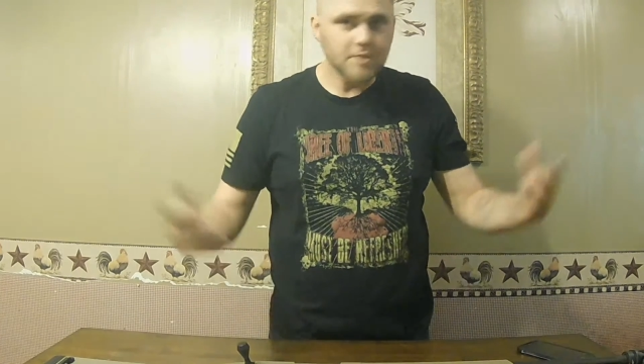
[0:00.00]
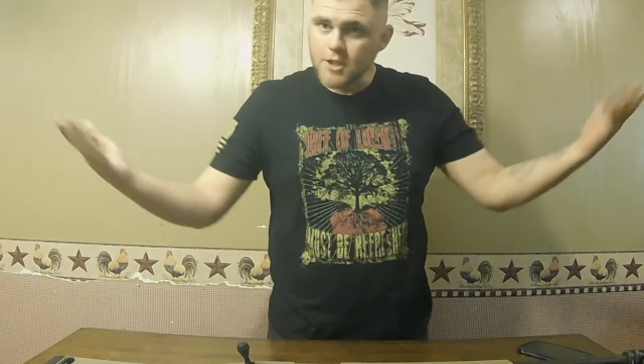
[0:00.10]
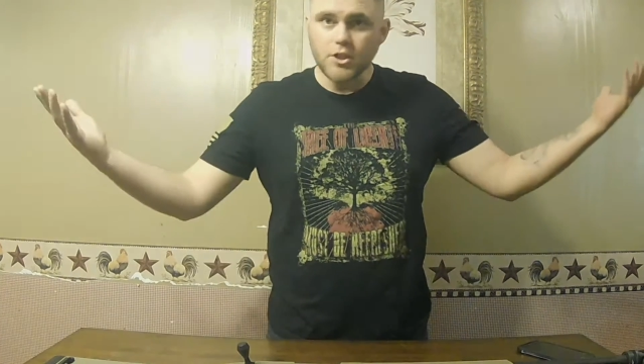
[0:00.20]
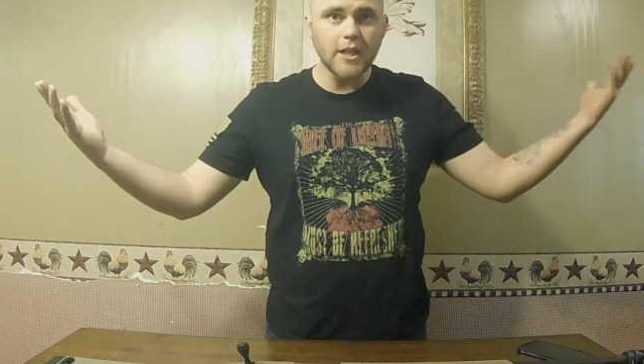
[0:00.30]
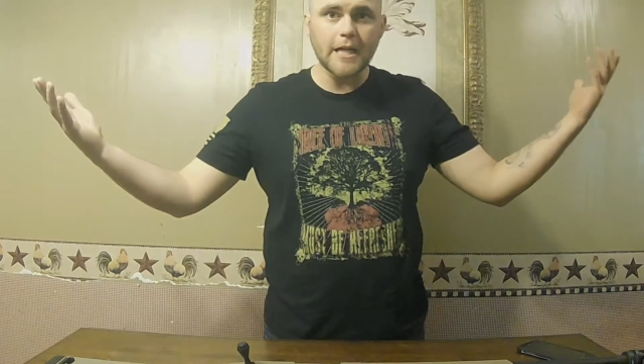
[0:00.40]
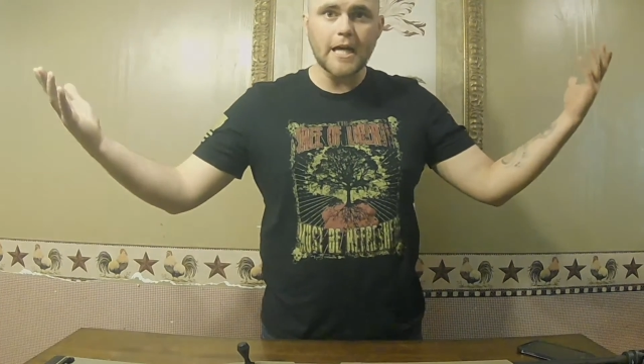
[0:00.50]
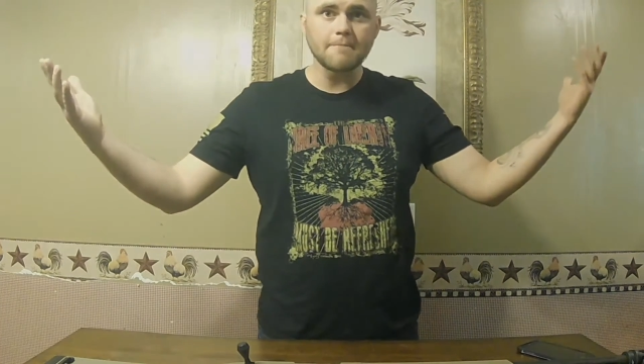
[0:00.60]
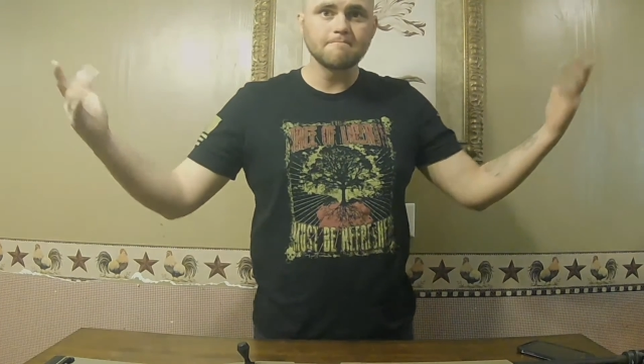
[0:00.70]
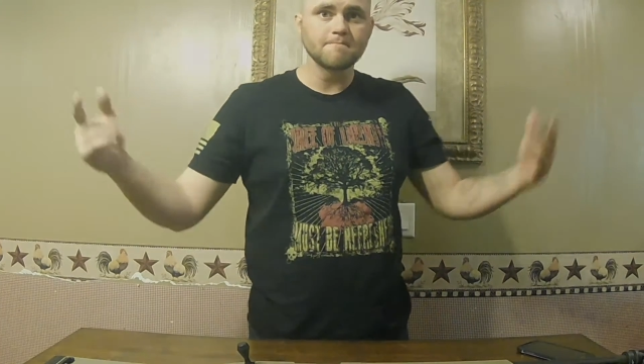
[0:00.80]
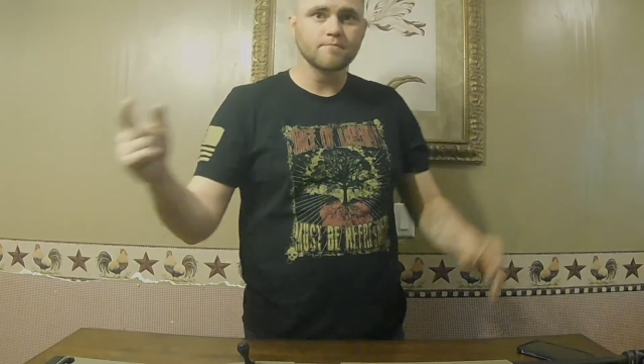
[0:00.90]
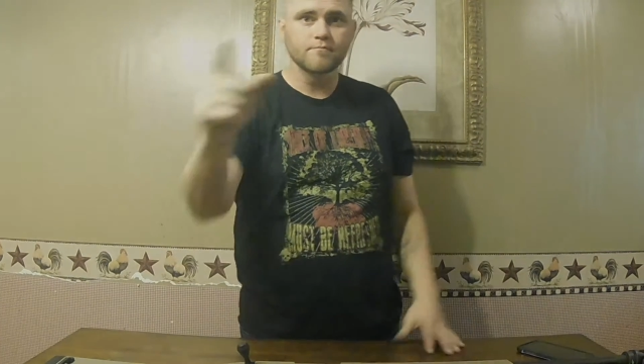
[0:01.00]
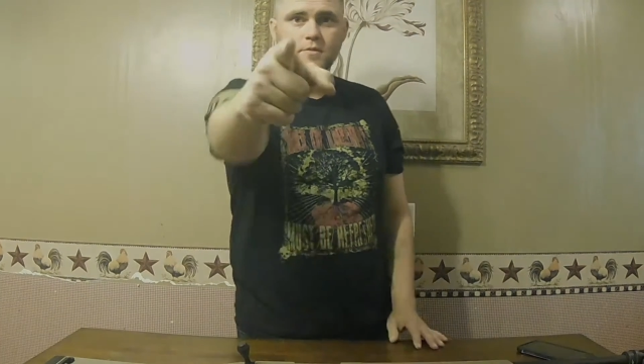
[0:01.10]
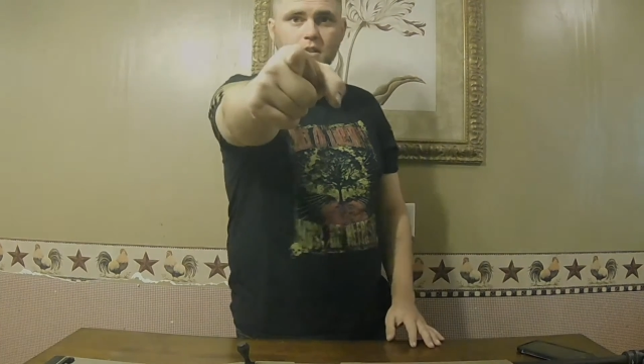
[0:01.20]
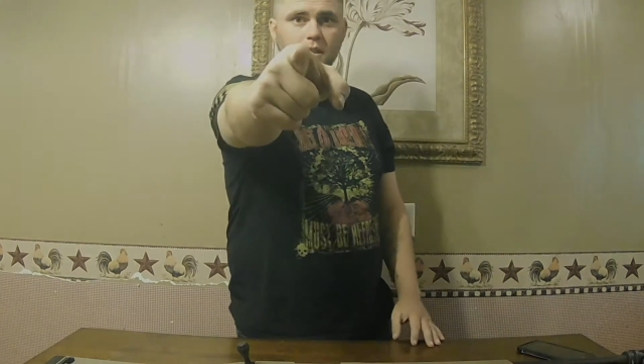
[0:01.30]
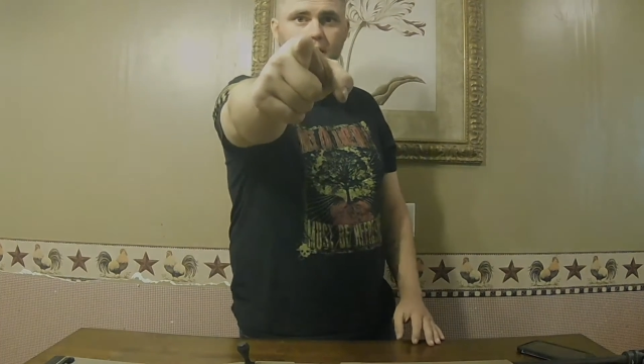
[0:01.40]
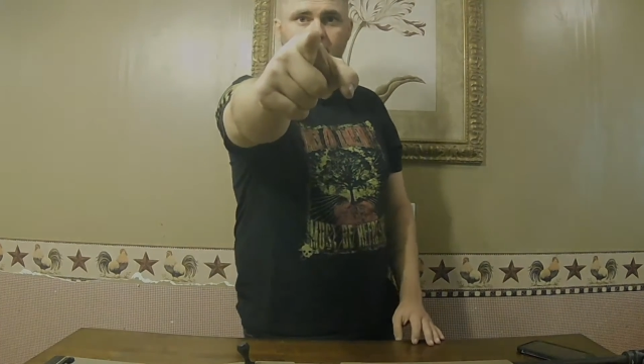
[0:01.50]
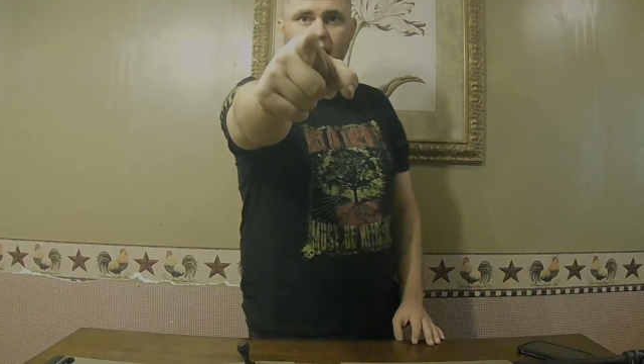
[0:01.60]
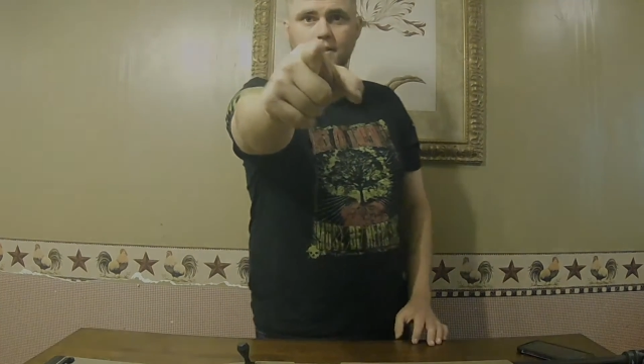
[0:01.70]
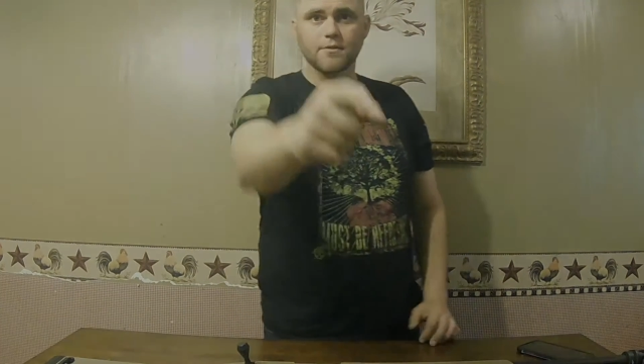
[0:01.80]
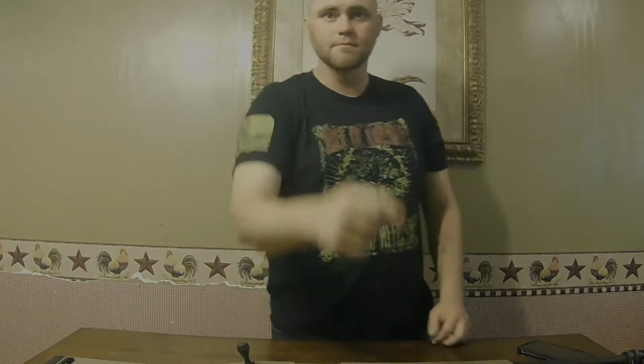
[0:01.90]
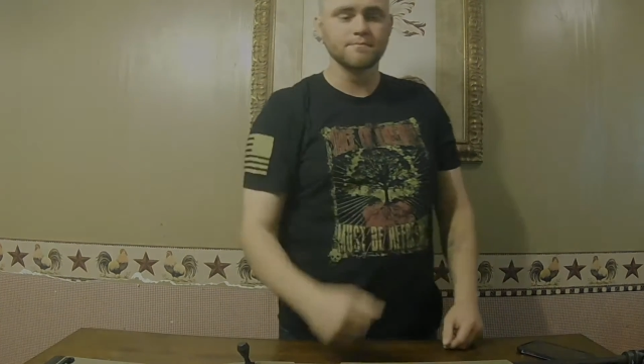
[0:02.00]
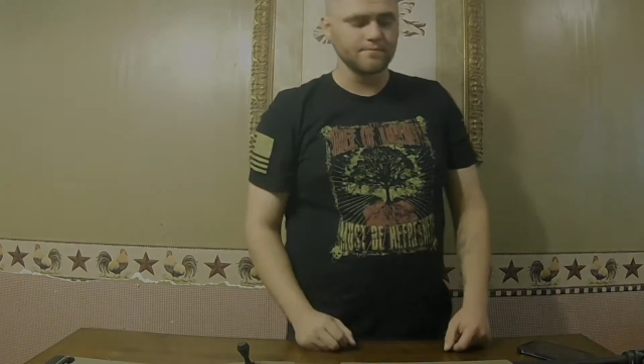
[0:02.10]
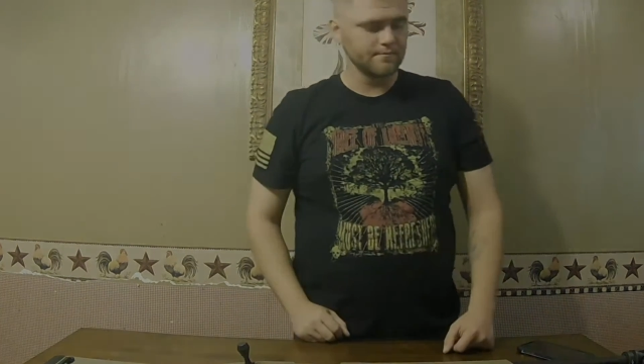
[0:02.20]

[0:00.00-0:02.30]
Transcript: That's all I got. Later guys.